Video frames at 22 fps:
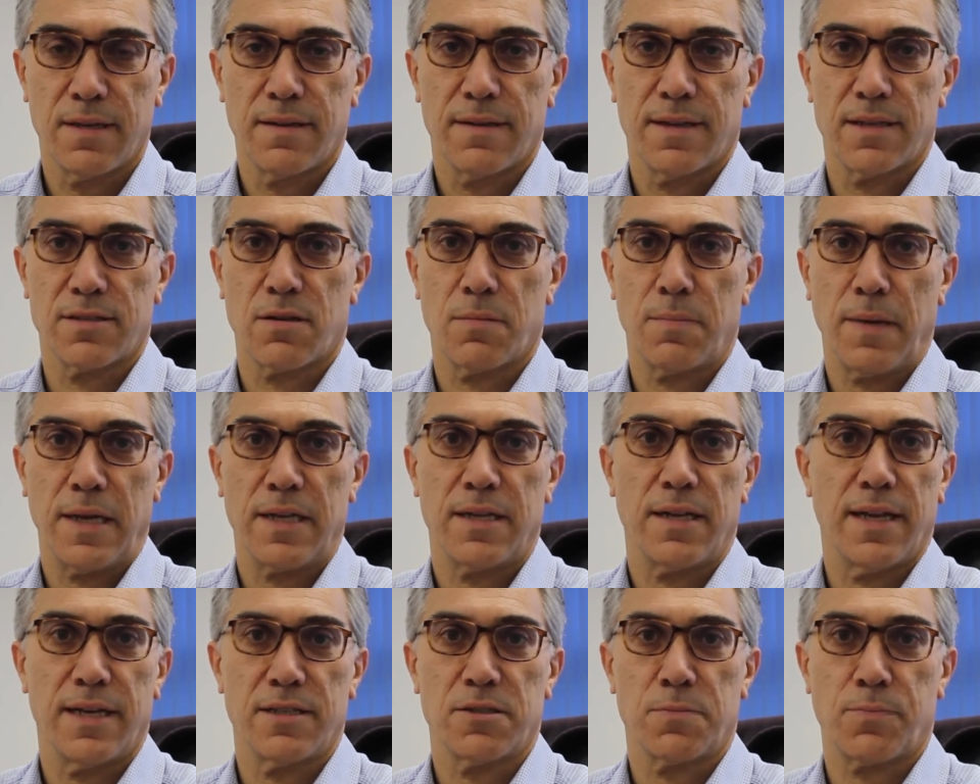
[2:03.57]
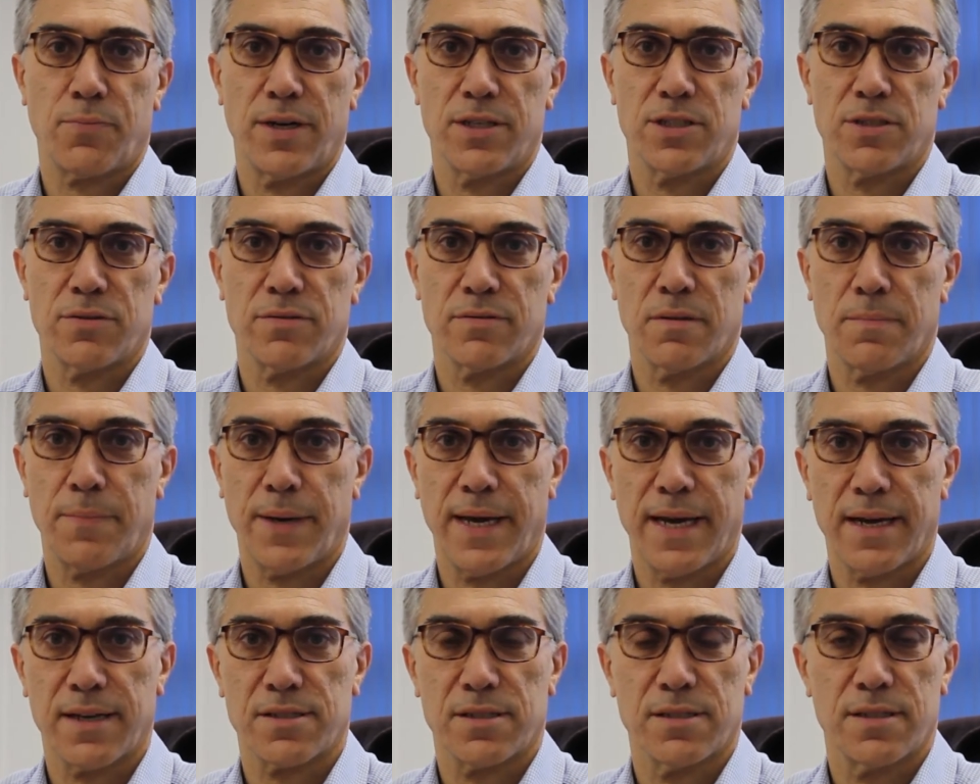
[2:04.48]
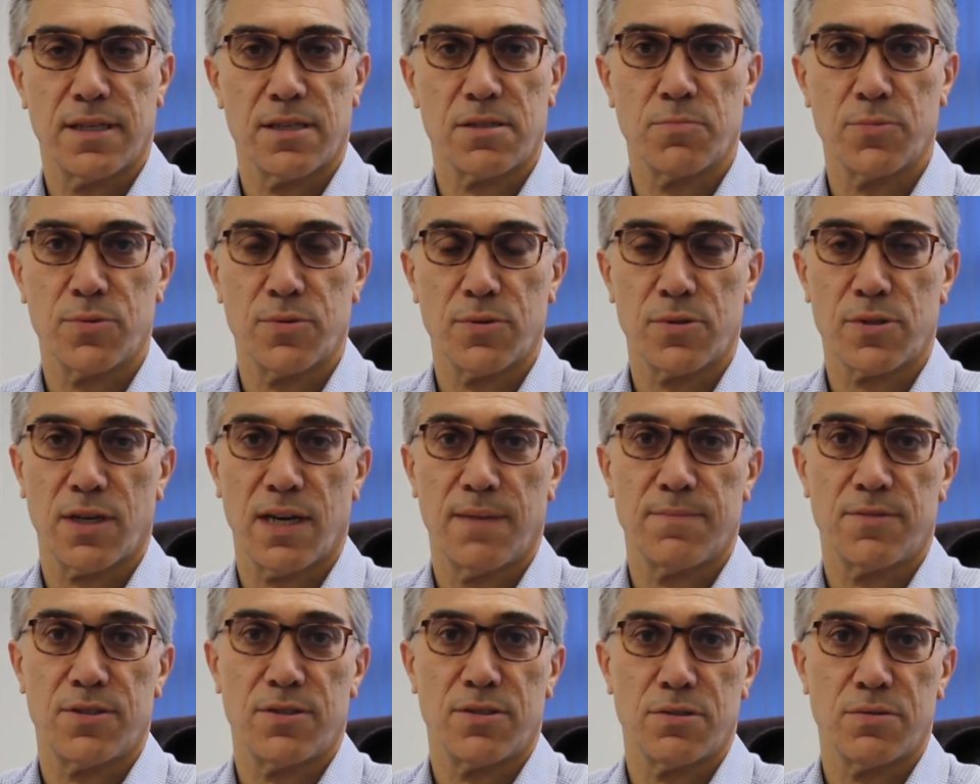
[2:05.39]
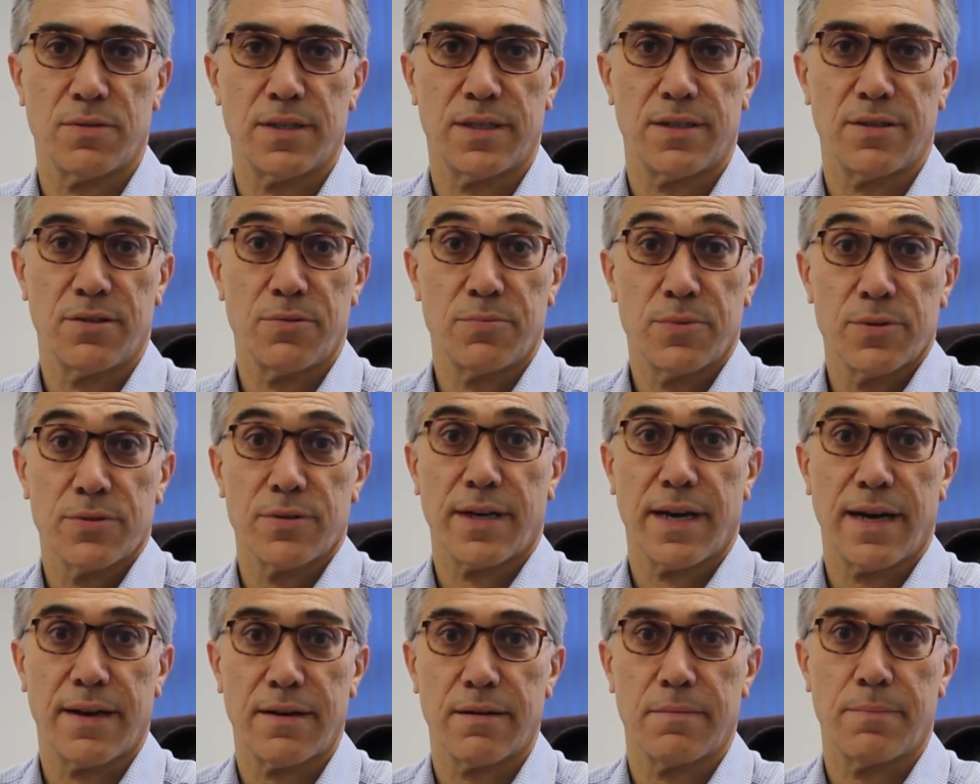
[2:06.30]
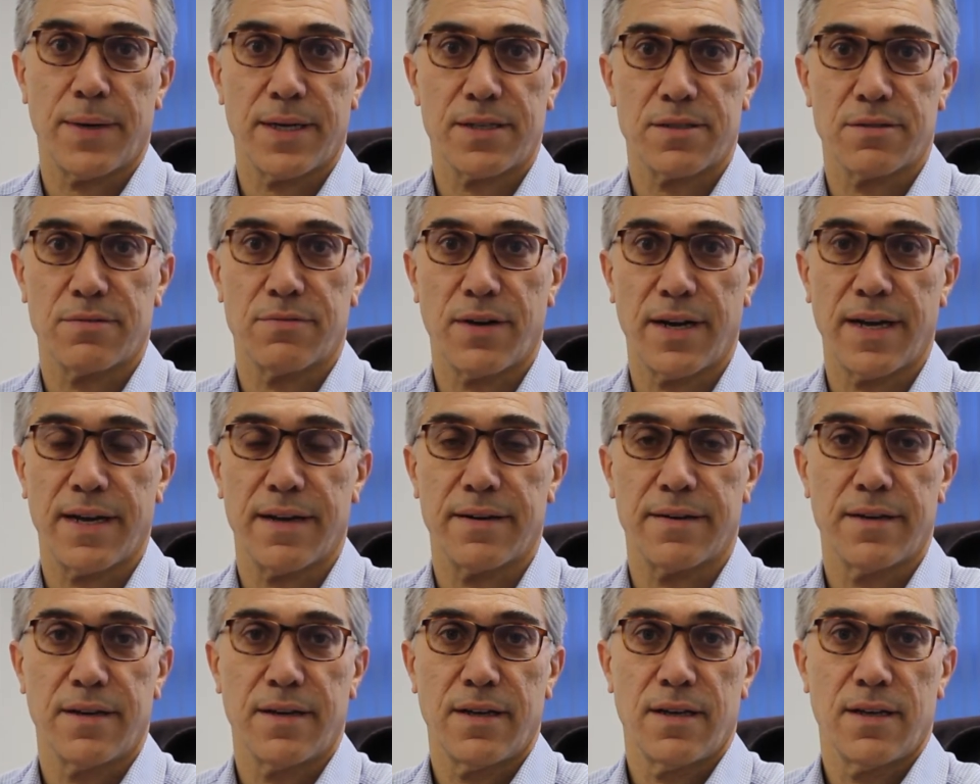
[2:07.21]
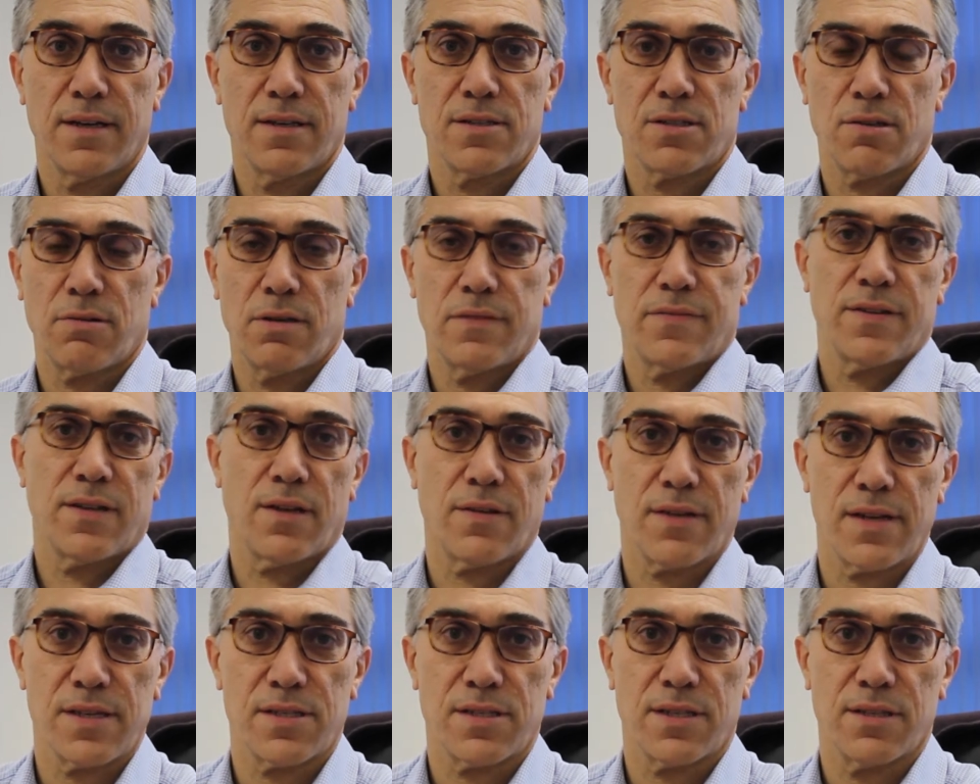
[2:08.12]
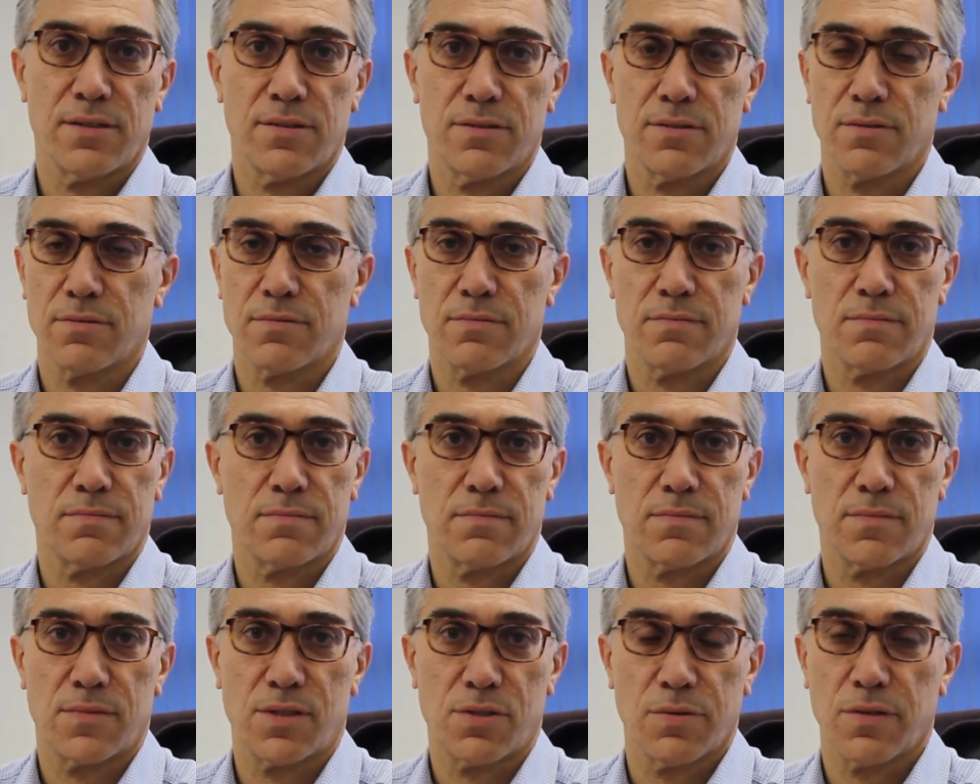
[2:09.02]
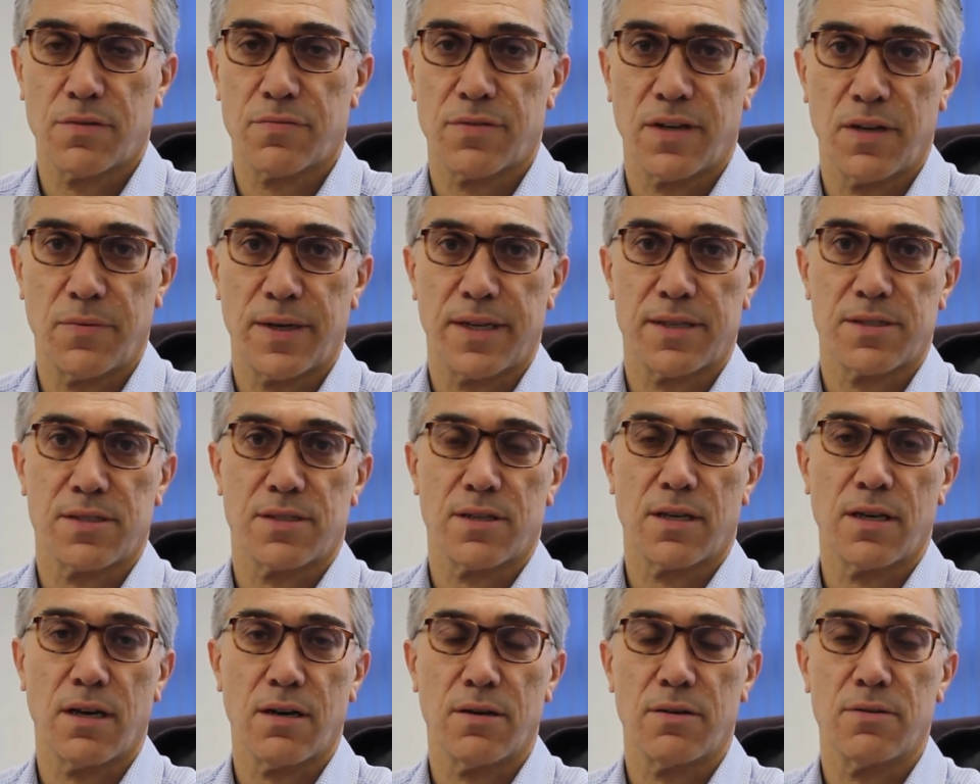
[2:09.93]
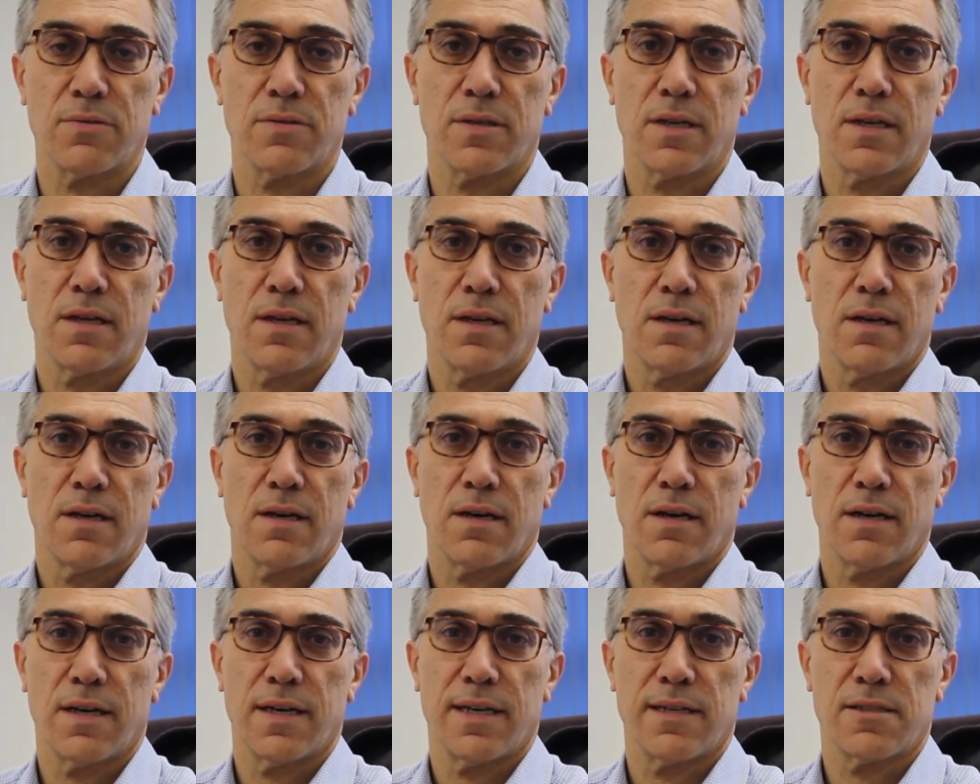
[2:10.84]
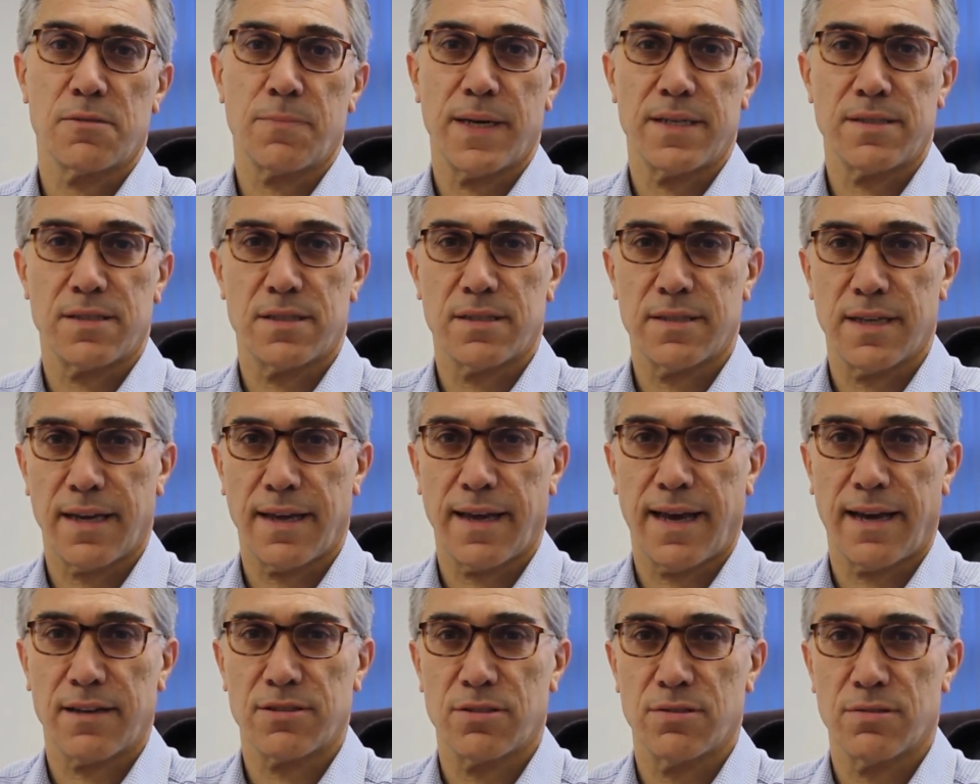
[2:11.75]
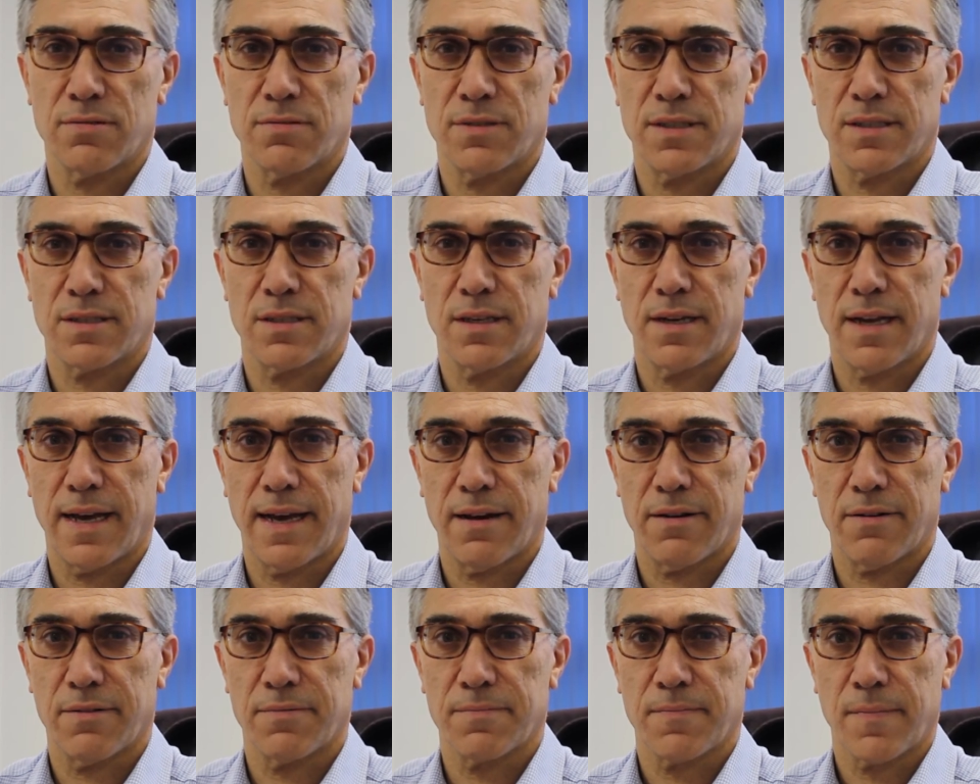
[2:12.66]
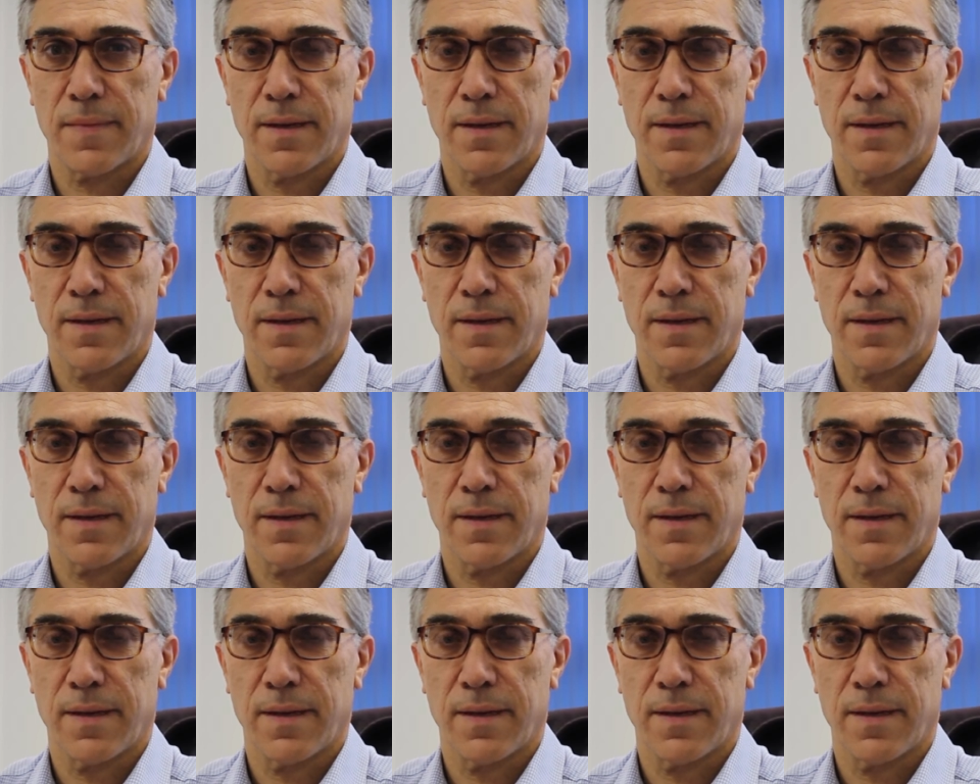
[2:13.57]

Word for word: There's less pressure on the banks and there's more time to do it. You will get a better rate. So even though there's still two or three weeks to go, uh, it's best to take action on this now.